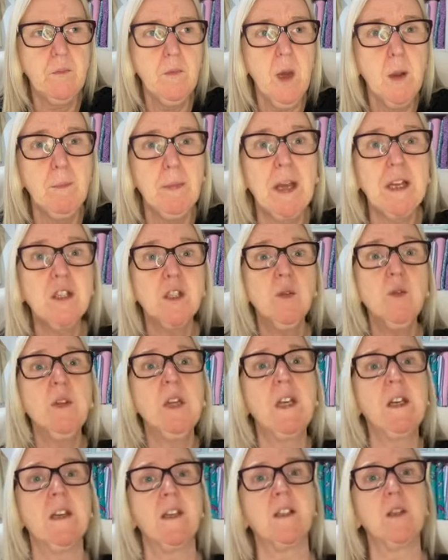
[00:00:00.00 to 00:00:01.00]
but I do
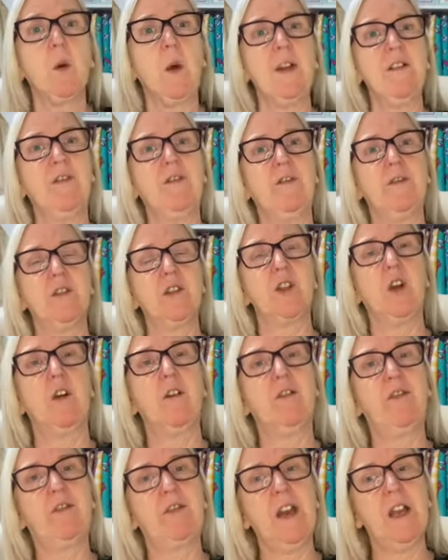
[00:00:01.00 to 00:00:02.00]
think it's quite sort
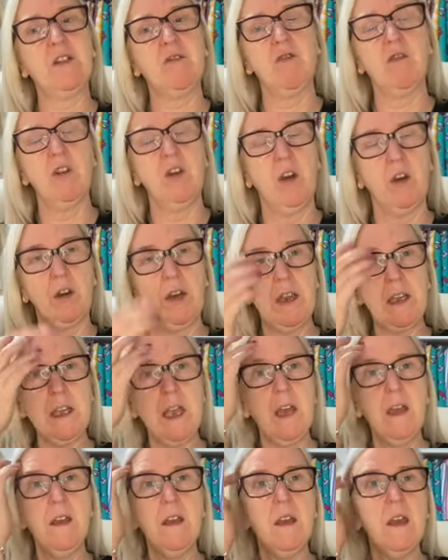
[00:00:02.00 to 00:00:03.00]
of flattering on
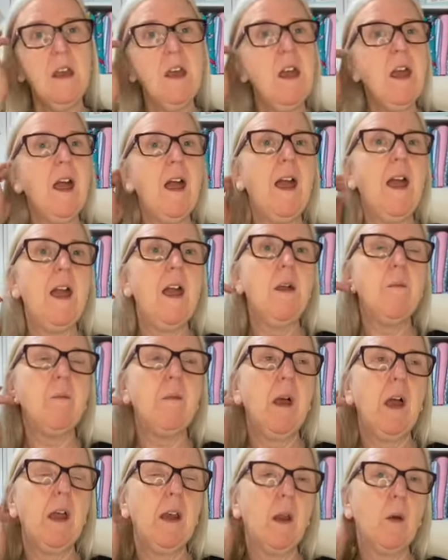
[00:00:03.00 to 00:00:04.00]
here, and
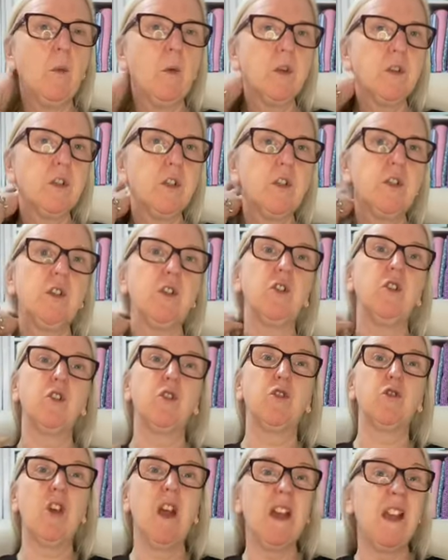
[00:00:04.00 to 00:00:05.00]
I wanted to
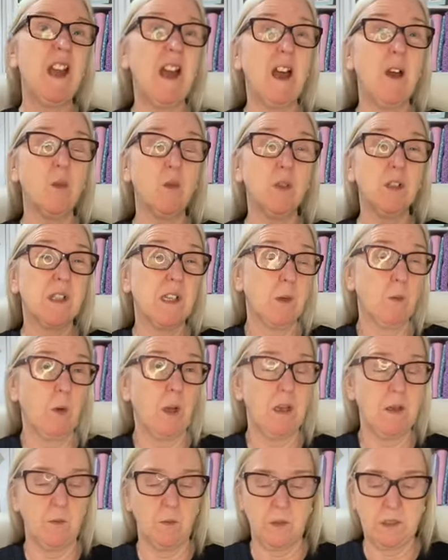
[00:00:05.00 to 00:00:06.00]
just try it out, see
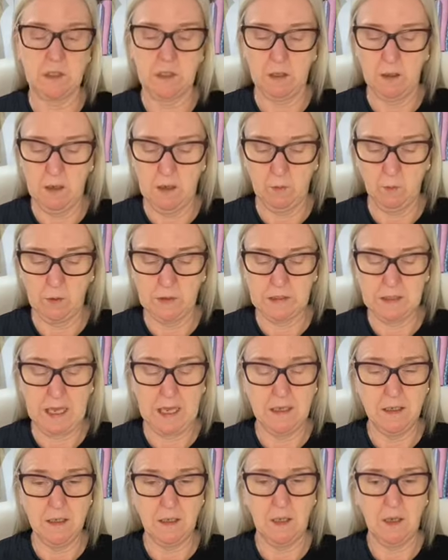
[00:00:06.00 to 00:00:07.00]
what it was
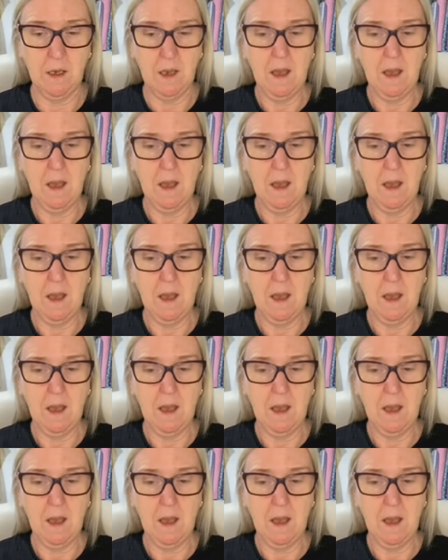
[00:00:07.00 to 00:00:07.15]
like.